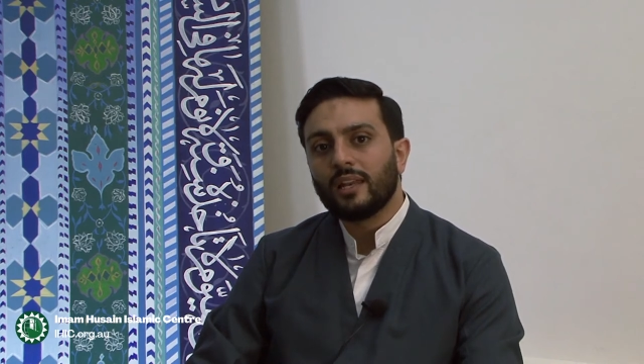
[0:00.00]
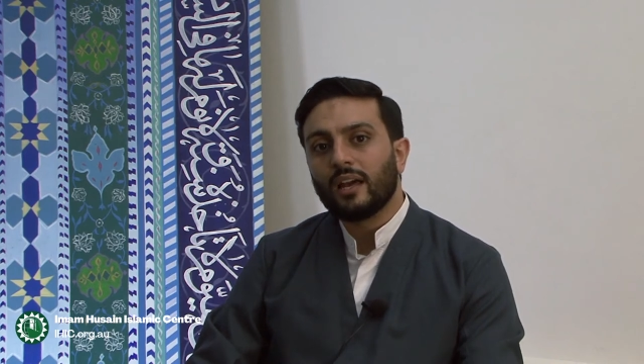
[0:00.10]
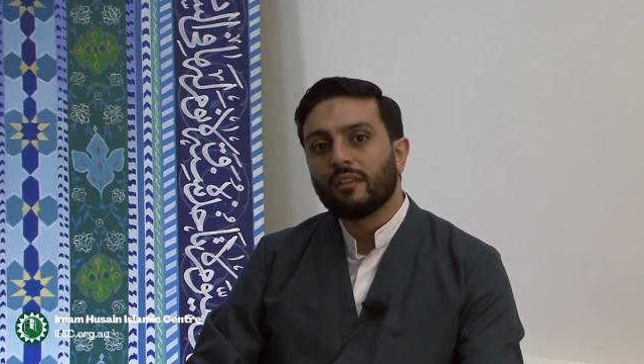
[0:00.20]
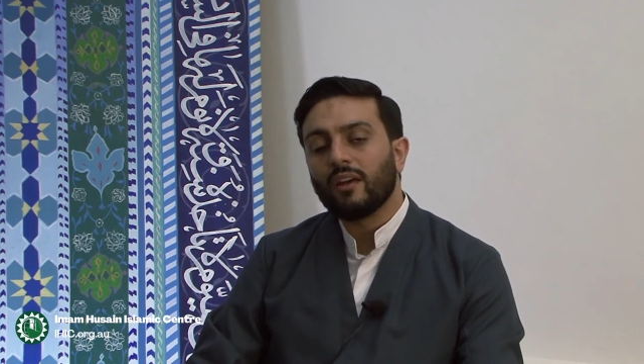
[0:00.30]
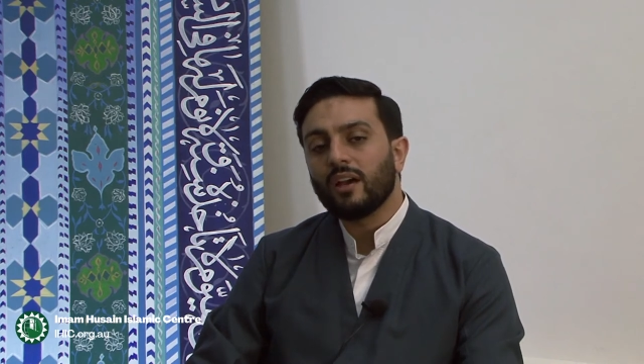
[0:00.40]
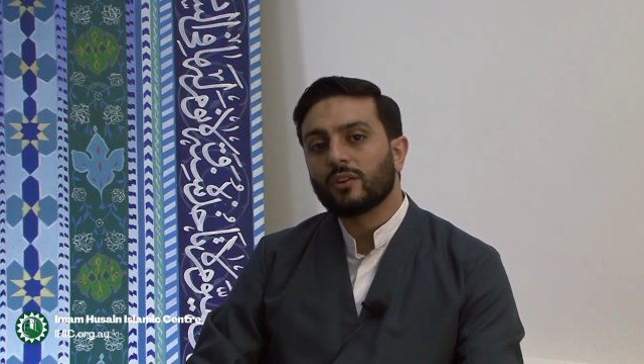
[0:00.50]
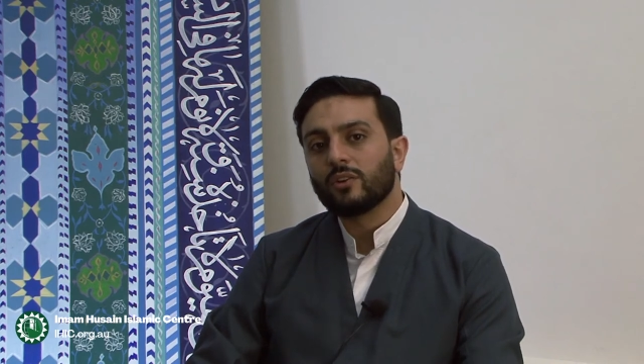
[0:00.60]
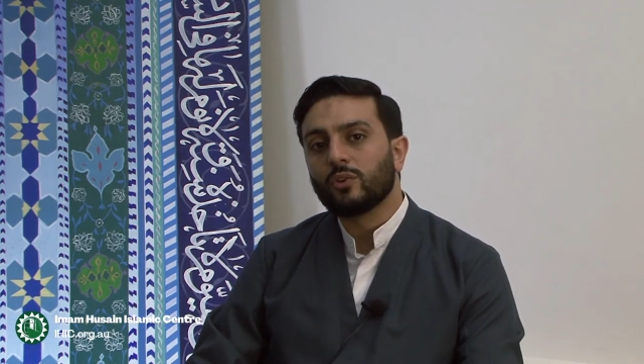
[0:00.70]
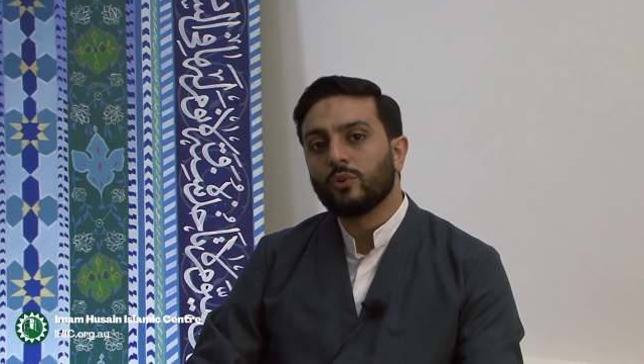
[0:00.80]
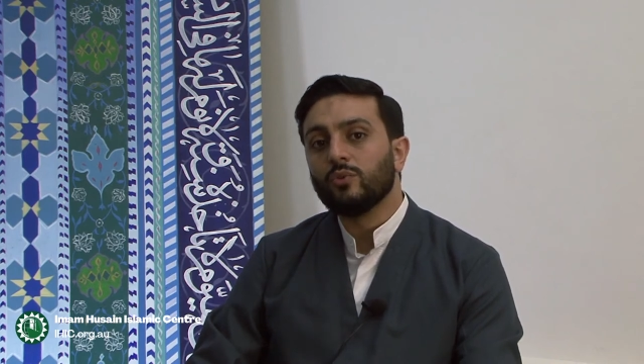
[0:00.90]
ila Dhahr
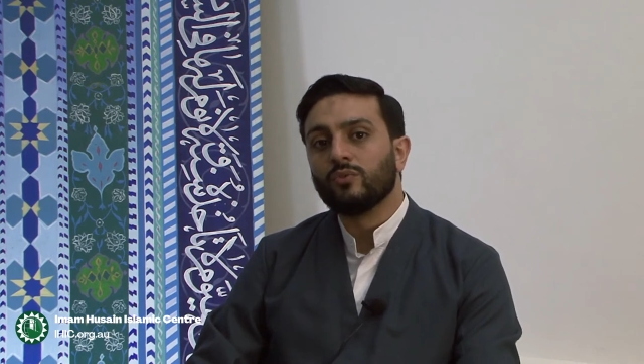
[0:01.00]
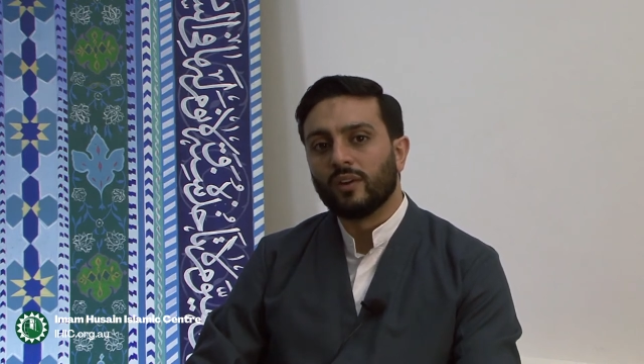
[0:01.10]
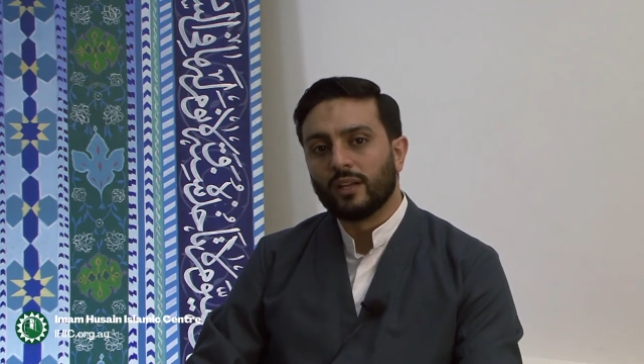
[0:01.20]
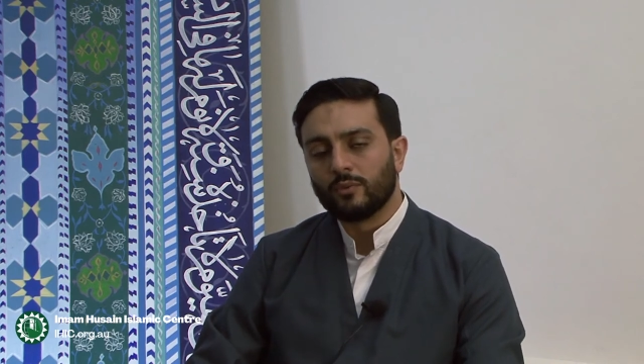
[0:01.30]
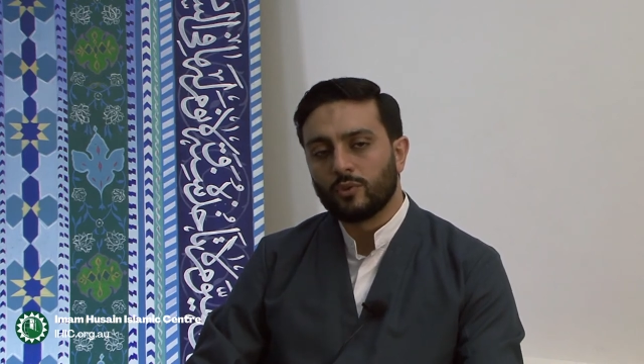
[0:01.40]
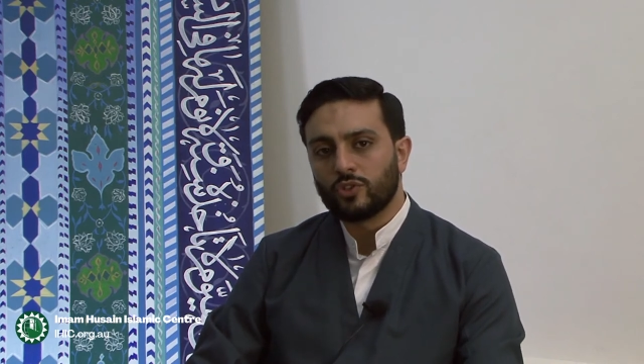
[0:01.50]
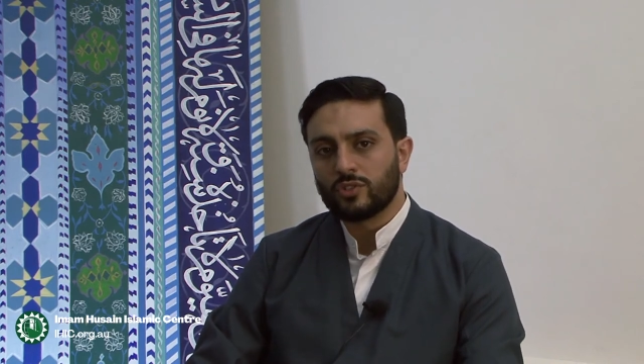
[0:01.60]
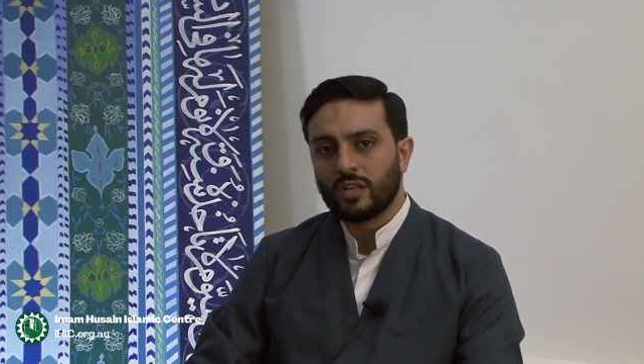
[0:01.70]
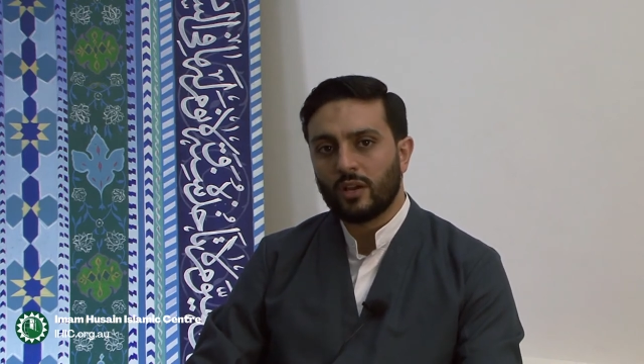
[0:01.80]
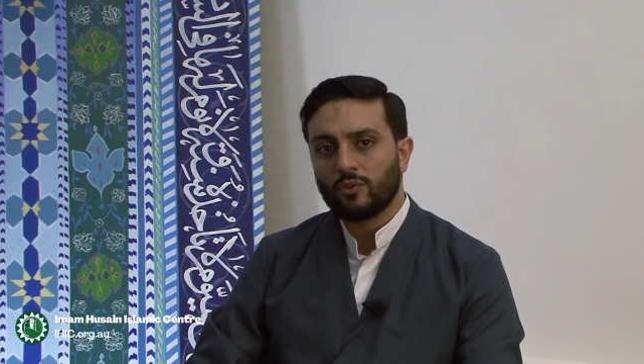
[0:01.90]
al-Kufa, which
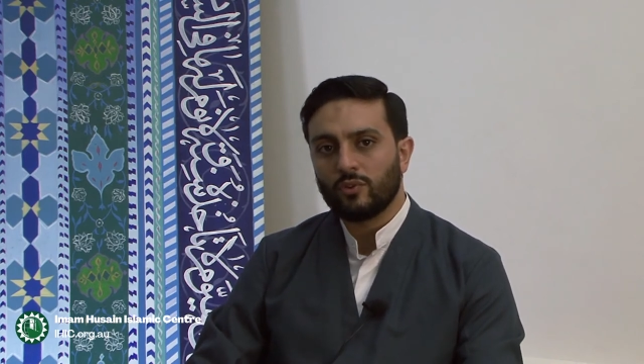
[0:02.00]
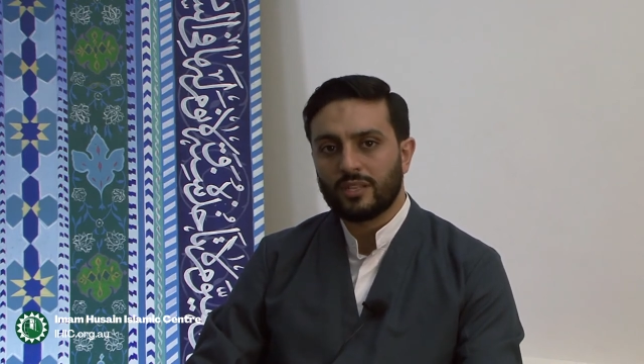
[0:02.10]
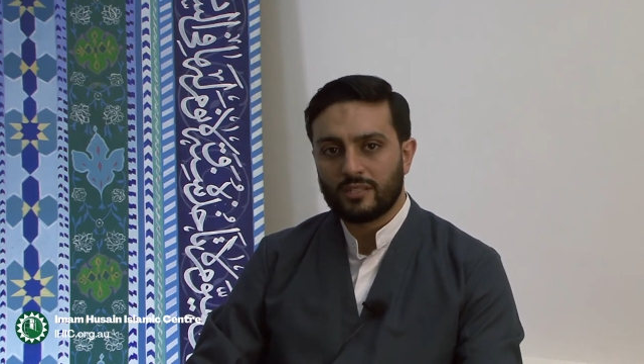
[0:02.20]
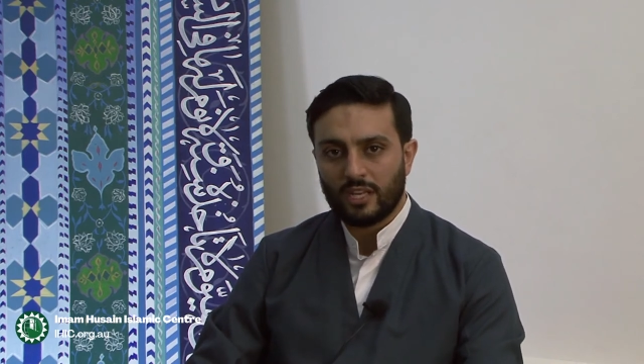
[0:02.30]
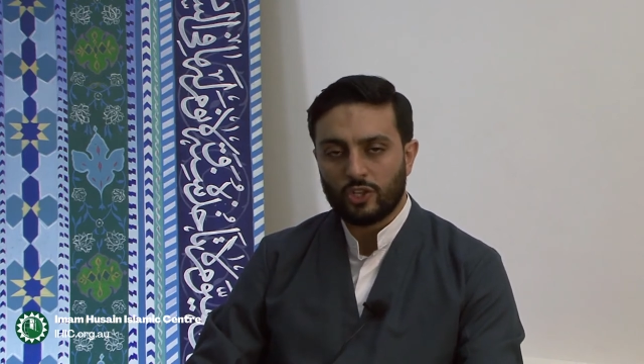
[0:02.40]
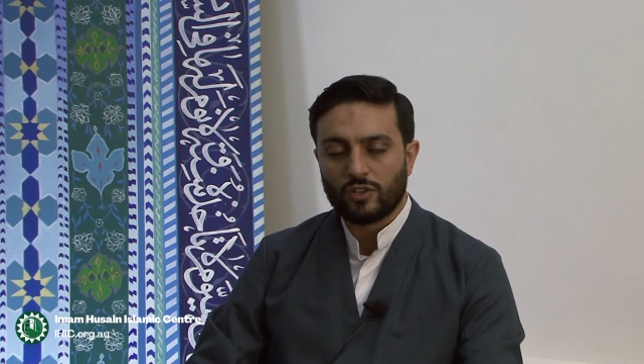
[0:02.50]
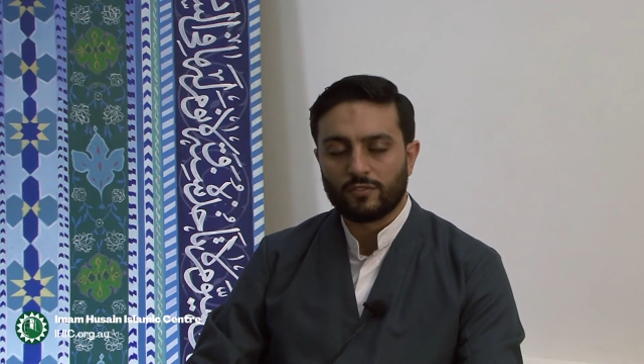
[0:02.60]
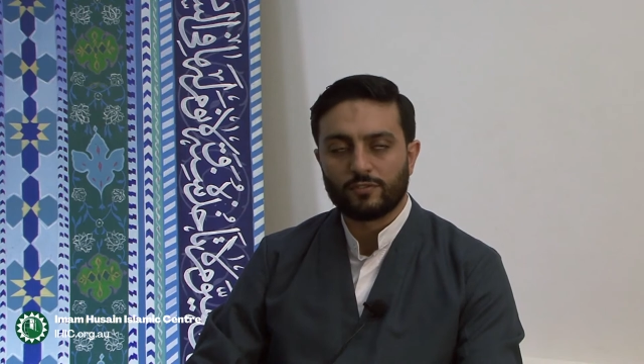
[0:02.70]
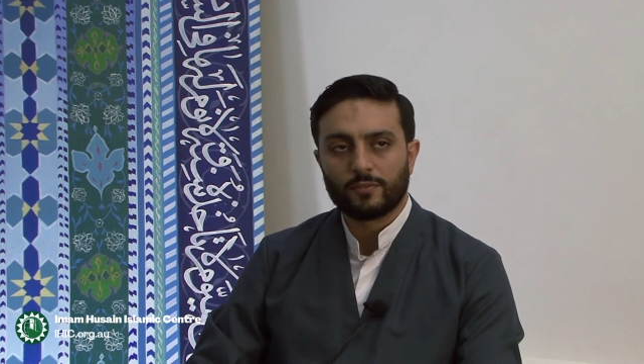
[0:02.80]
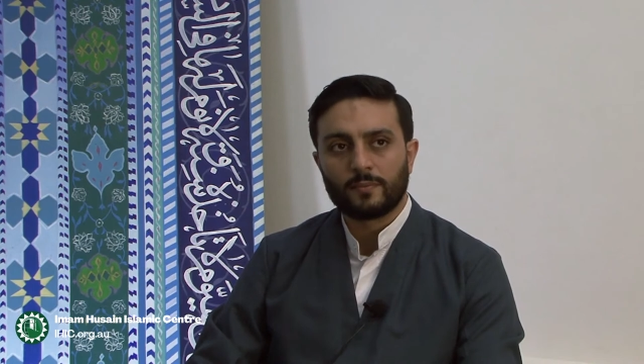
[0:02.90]
is now known as
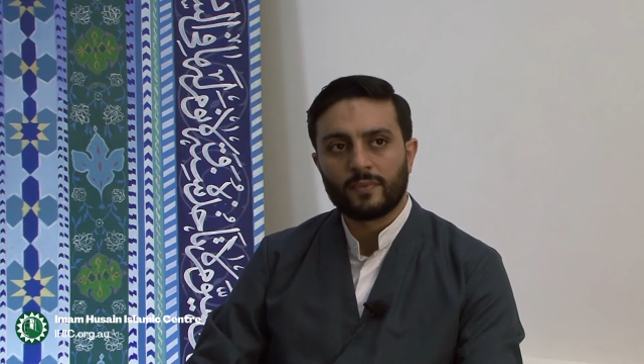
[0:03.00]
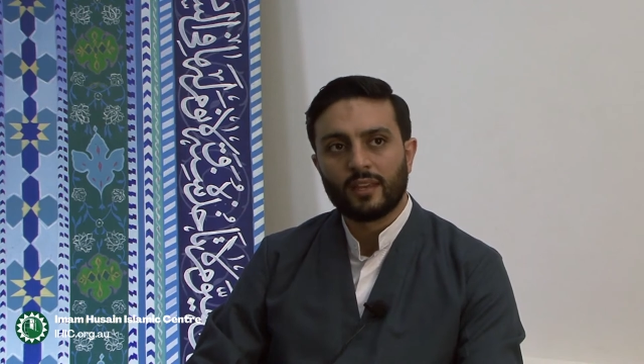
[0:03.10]
Najaf.